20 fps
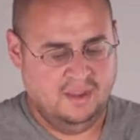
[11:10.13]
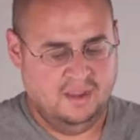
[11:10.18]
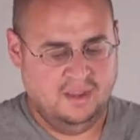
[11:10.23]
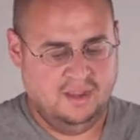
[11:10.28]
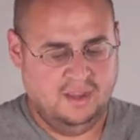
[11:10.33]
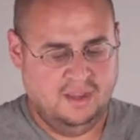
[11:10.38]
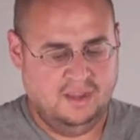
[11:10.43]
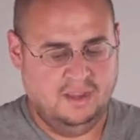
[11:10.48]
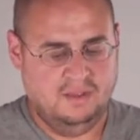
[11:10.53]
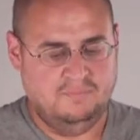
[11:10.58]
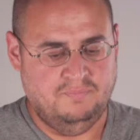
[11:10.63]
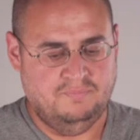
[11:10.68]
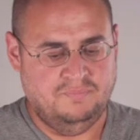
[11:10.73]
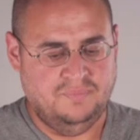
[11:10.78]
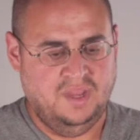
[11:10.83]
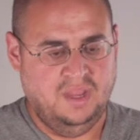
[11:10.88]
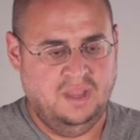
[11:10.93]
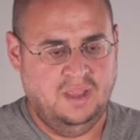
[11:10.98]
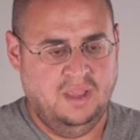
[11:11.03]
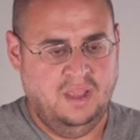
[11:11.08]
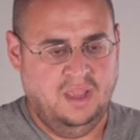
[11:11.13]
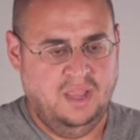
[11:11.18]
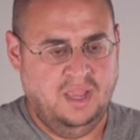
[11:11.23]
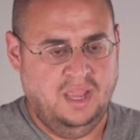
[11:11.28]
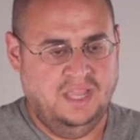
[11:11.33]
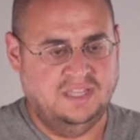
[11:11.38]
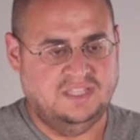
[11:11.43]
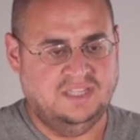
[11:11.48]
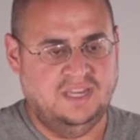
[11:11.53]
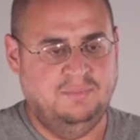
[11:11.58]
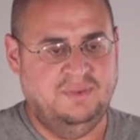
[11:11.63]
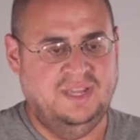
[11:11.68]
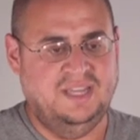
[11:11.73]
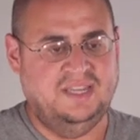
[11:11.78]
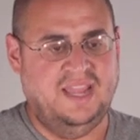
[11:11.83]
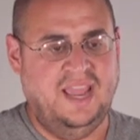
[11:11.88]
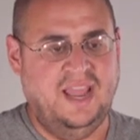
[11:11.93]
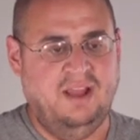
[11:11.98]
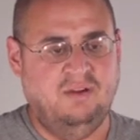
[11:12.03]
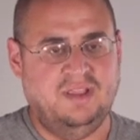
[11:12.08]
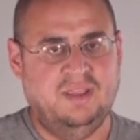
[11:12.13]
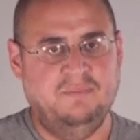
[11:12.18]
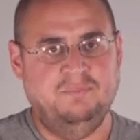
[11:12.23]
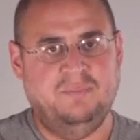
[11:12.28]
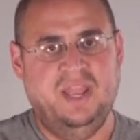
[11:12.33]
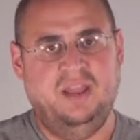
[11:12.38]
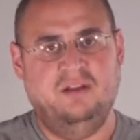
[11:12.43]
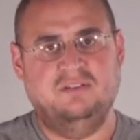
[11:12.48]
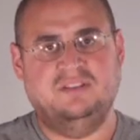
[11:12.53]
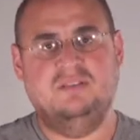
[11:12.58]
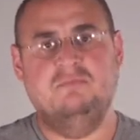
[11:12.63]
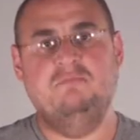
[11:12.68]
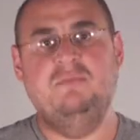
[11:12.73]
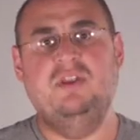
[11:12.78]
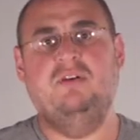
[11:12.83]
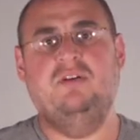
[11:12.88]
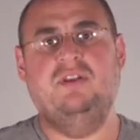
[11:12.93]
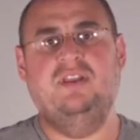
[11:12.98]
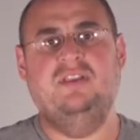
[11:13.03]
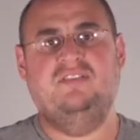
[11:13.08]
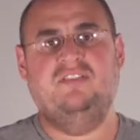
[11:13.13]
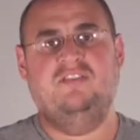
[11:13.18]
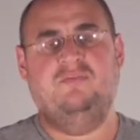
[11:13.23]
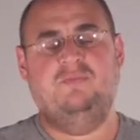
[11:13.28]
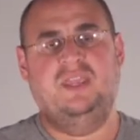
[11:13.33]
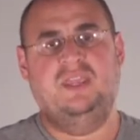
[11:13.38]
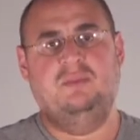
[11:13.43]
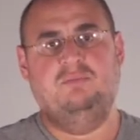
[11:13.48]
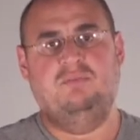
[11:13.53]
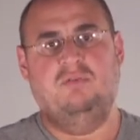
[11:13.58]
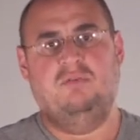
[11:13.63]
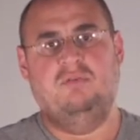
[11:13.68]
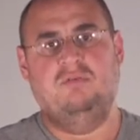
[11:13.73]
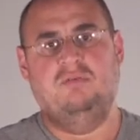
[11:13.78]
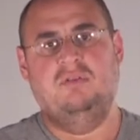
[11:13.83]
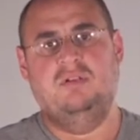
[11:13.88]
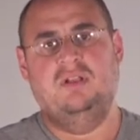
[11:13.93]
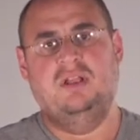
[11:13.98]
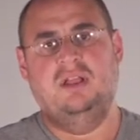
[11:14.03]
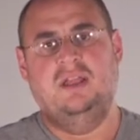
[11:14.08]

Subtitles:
is gonna be now compared to millions of people.